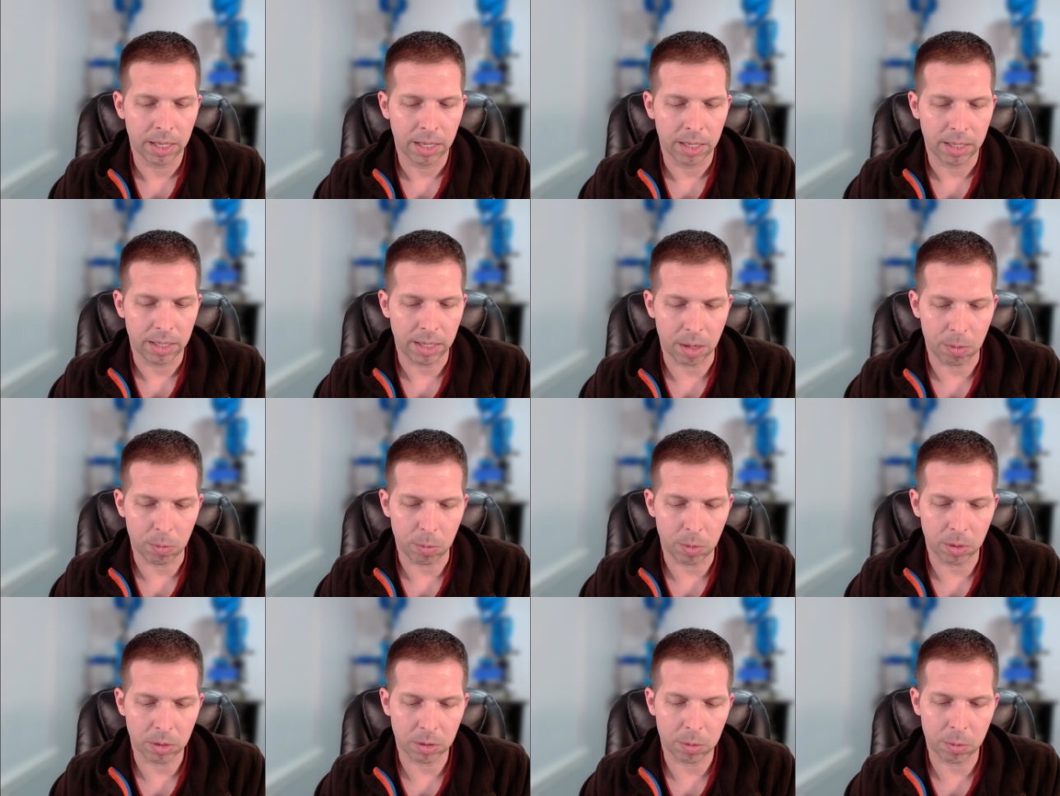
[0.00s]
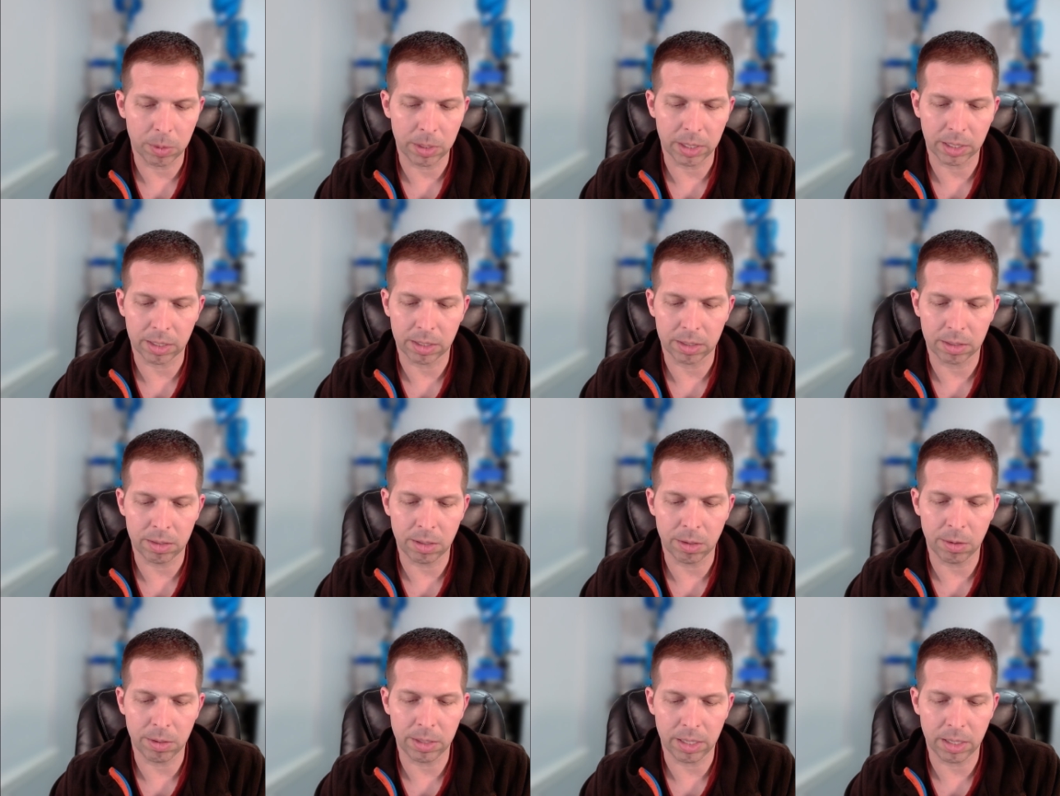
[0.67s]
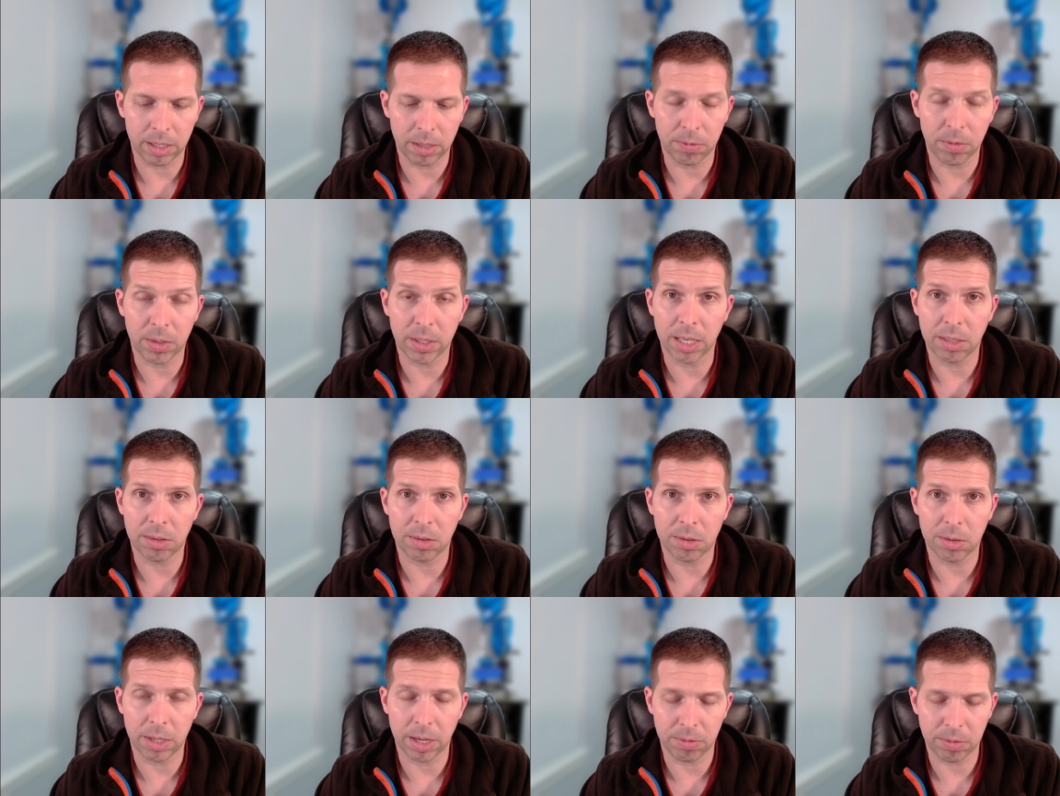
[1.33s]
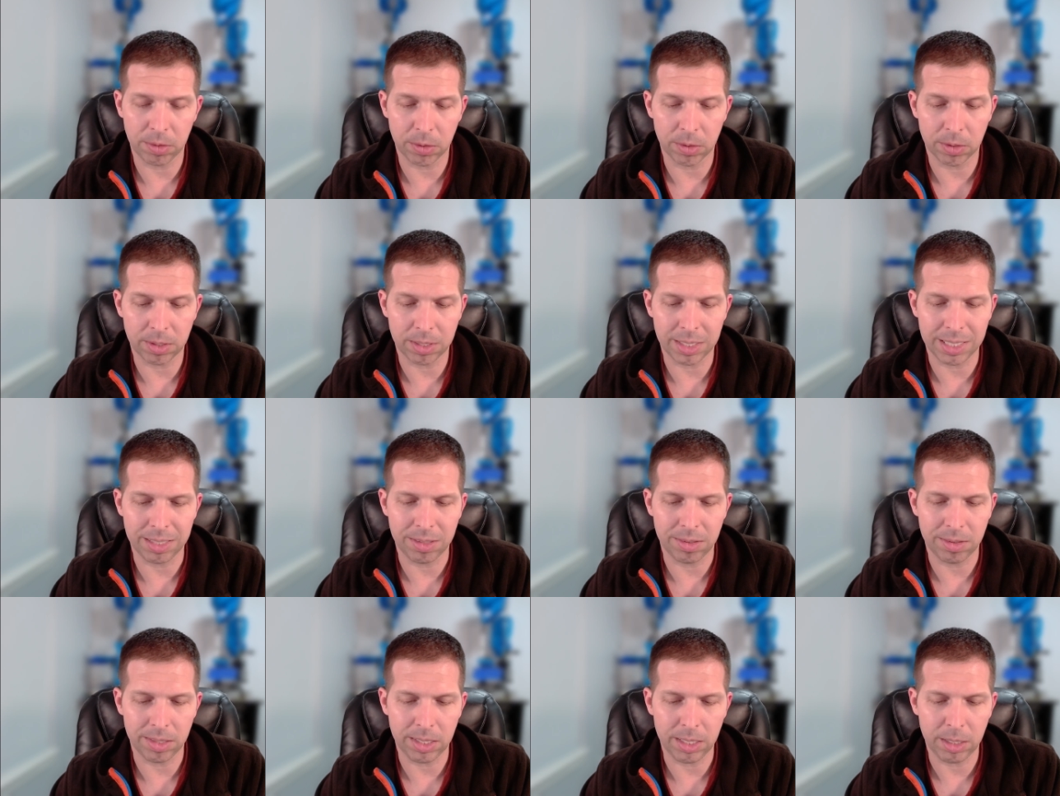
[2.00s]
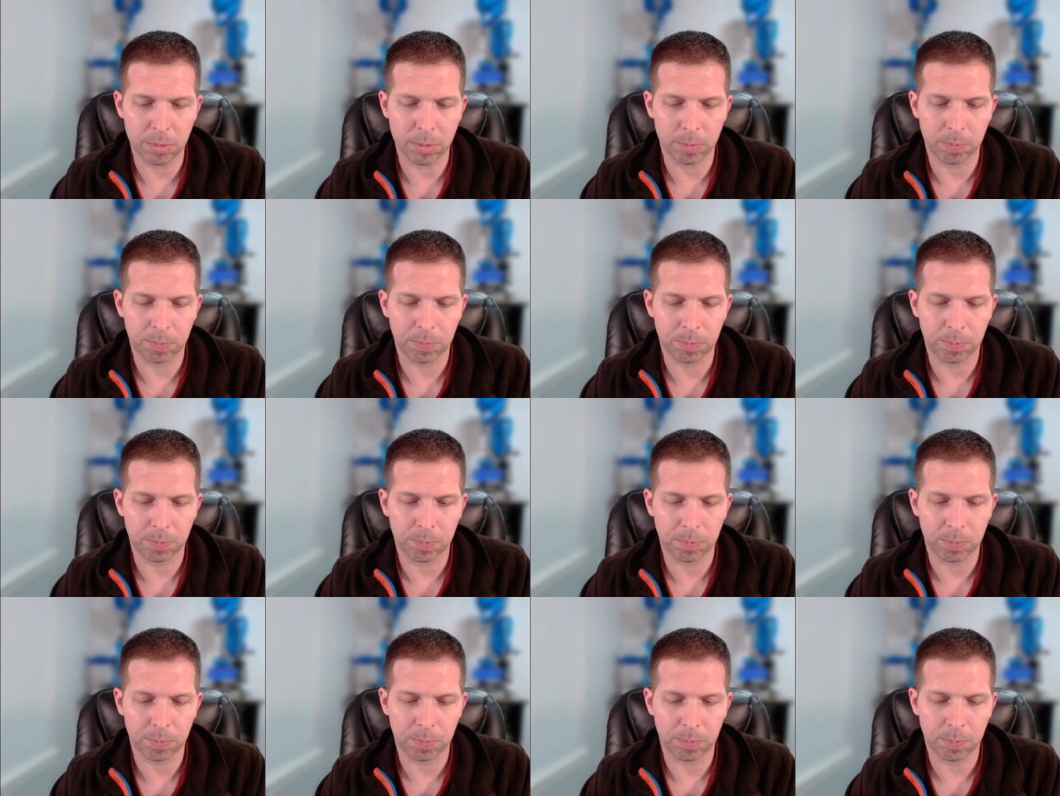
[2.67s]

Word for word: Now, one quick note here, if you guys do have U S D C,